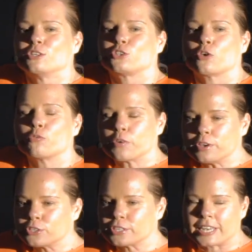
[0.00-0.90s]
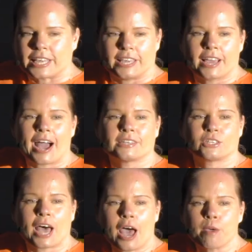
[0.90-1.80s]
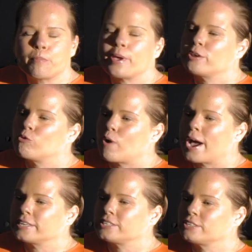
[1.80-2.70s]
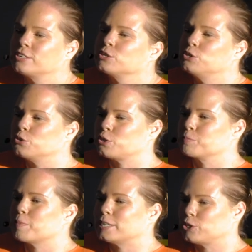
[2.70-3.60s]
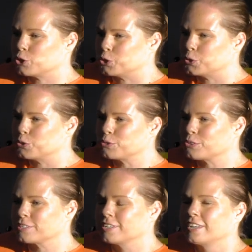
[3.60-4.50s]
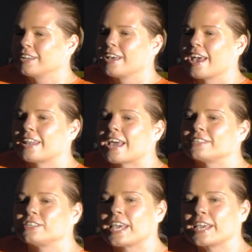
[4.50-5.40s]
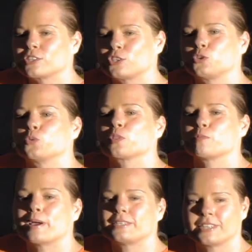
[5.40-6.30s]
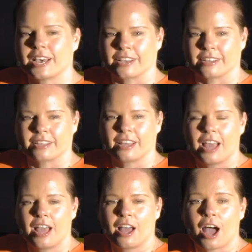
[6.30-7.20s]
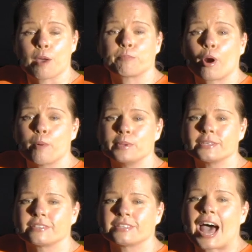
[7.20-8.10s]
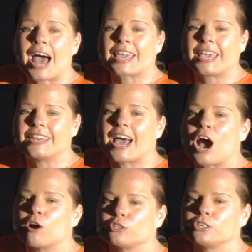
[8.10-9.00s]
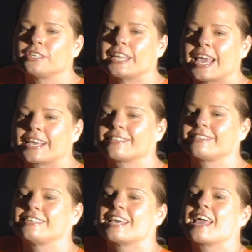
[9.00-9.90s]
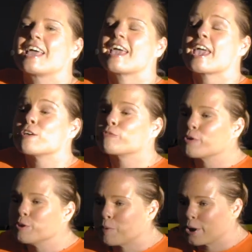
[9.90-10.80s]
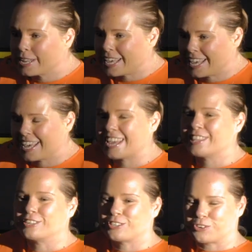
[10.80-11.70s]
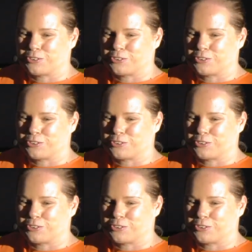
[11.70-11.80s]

So firstly, I type and write using my toes, and I text with my tongue. I promise I can out-text everybody in this